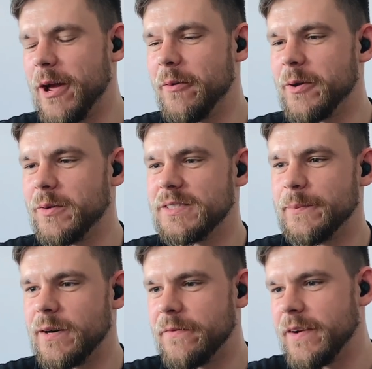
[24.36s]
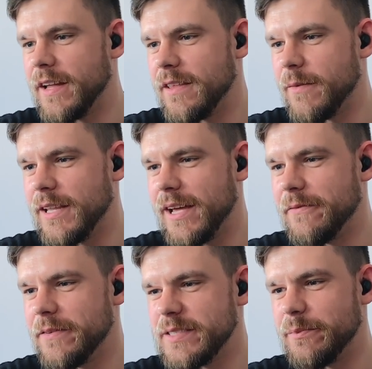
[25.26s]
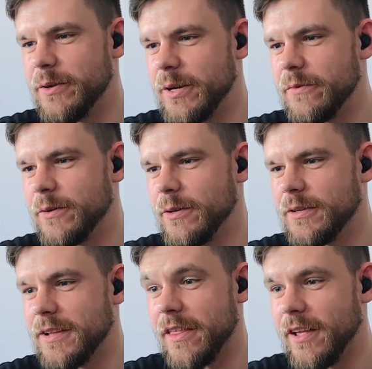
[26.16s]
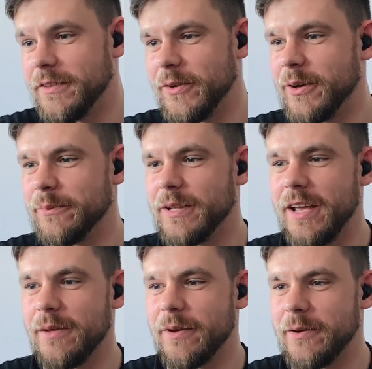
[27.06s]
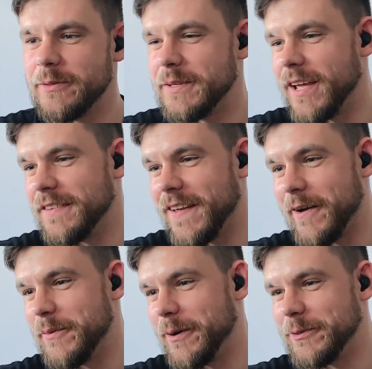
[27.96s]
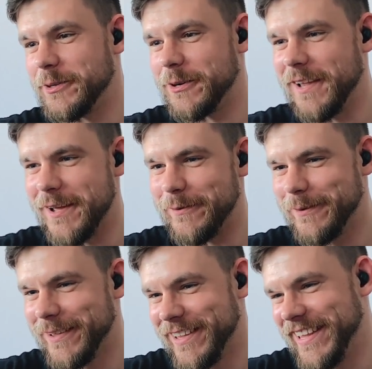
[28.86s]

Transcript: My week was perfect. My life is beautiful. Nothing to complain about. And how about your life?